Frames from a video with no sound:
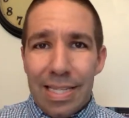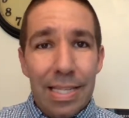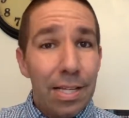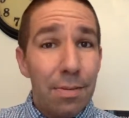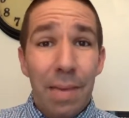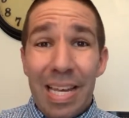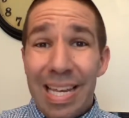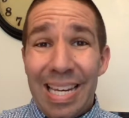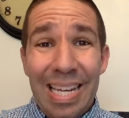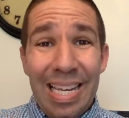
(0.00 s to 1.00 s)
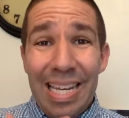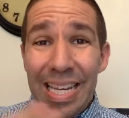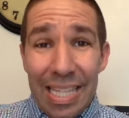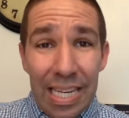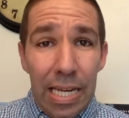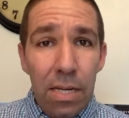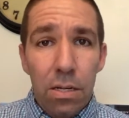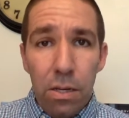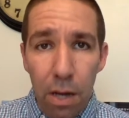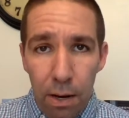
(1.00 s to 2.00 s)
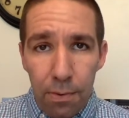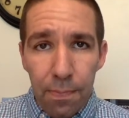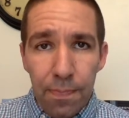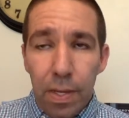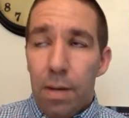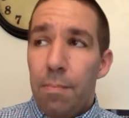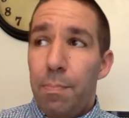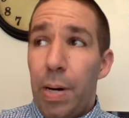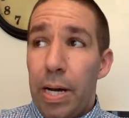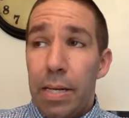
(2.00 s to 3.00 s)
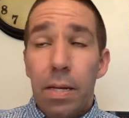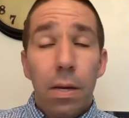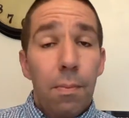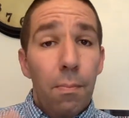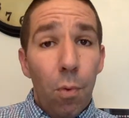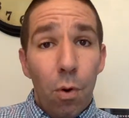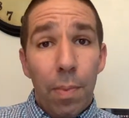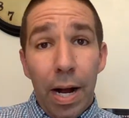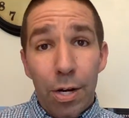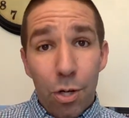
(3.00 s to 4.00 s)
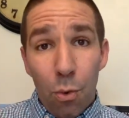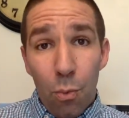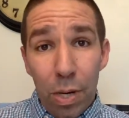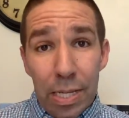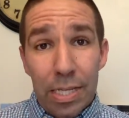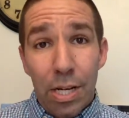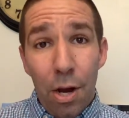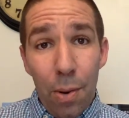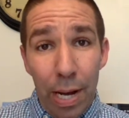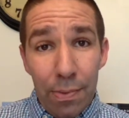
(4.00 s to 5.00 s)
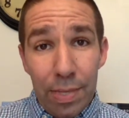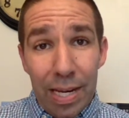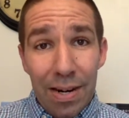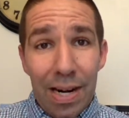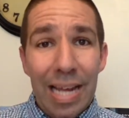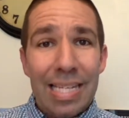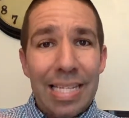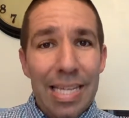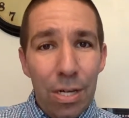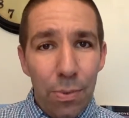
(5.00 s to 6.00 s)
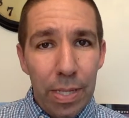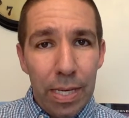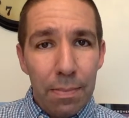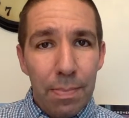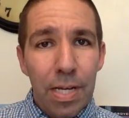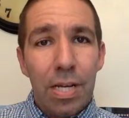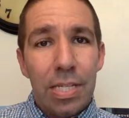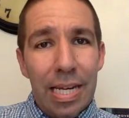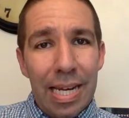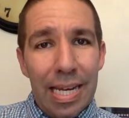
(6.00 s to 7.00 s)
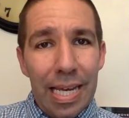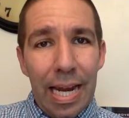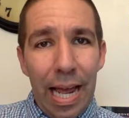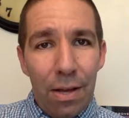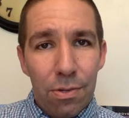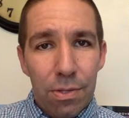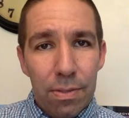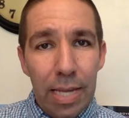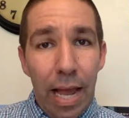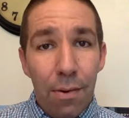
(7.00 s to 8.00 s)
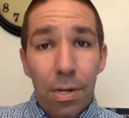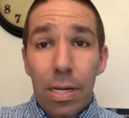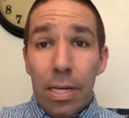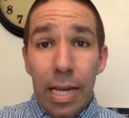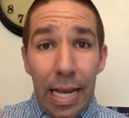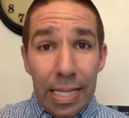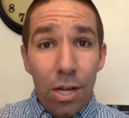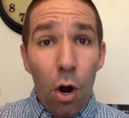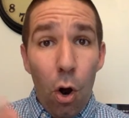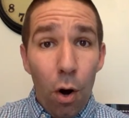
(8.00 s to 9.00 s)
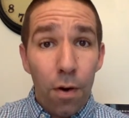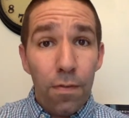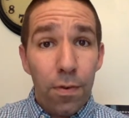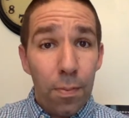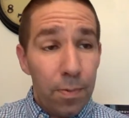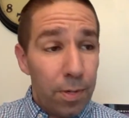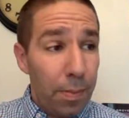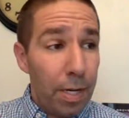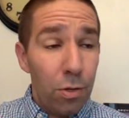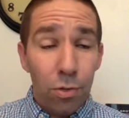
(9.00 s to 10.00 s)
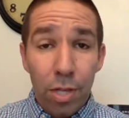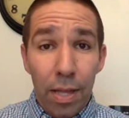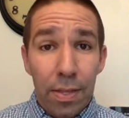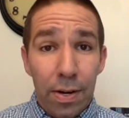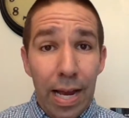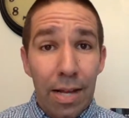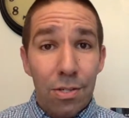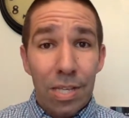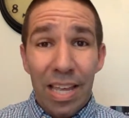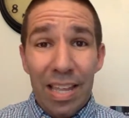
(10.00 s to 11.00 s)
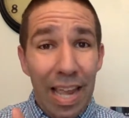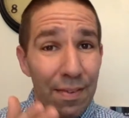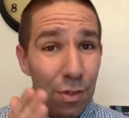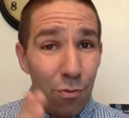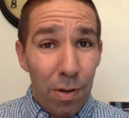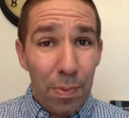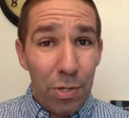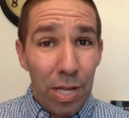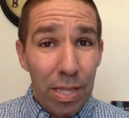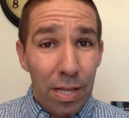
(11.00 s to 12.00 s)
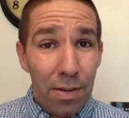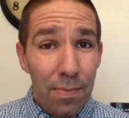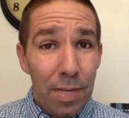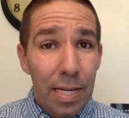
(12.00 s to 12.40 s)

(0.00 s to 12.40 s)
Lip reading: Does it make it easy? No. But more buyers are willing to go out there and deal with it because they need to get a house. Now, is it hard for somebody who's selling their house and they have a 3% loan